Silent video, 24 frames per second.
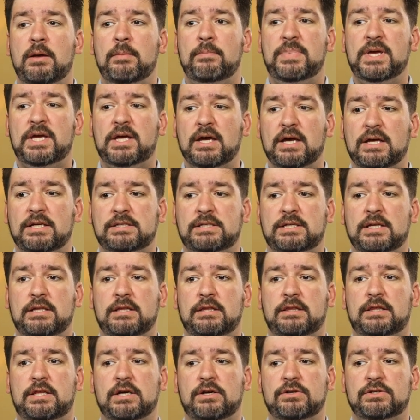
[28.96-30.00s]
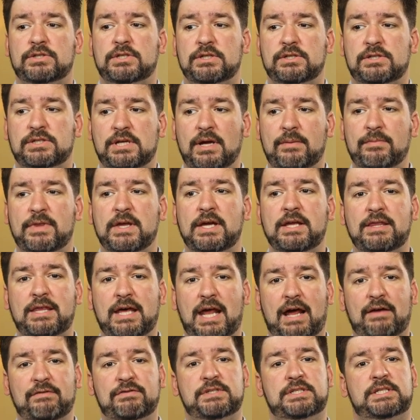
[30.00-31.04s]
Because there's something
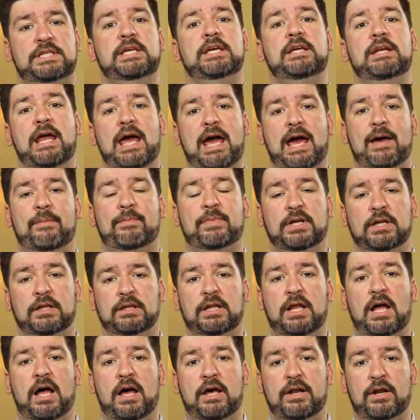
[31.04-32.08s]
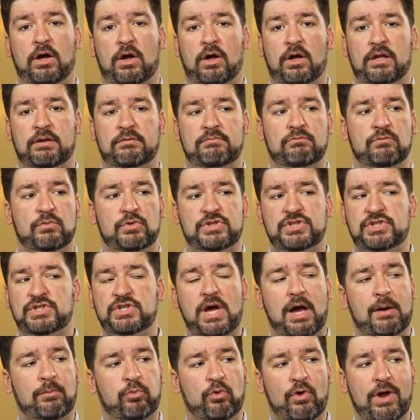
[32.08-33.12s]
that I've seen happen a lot on
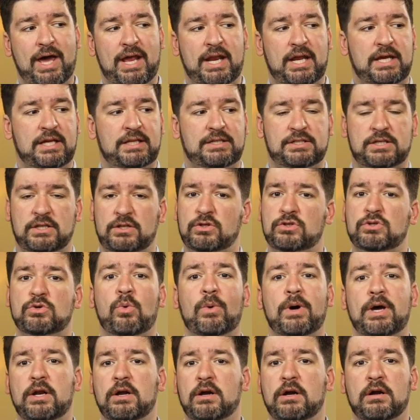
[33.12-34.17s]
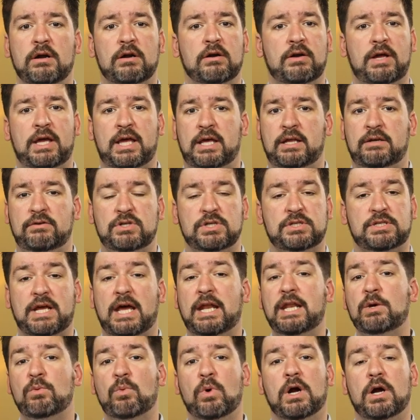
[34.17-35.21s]
subreddits and Twitter and just
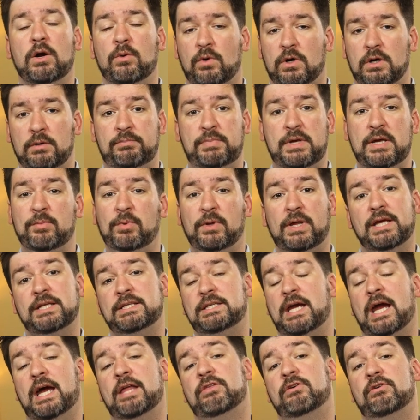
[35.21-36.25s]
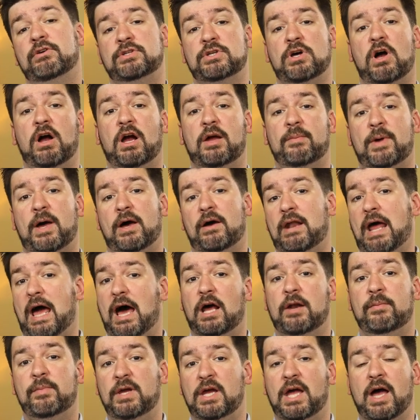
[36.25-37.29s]
anywhere where people get together to talk about
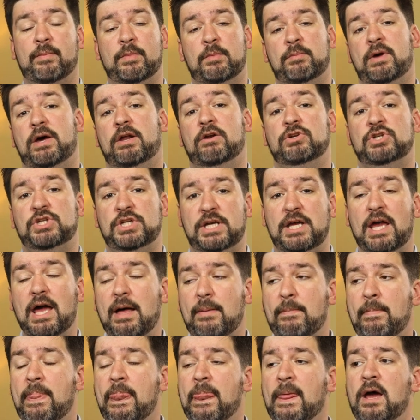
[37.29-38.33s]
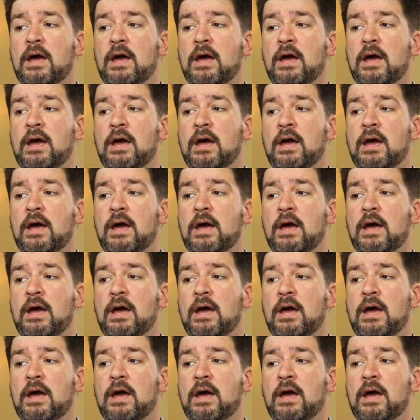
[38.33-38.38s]
how to become a better GM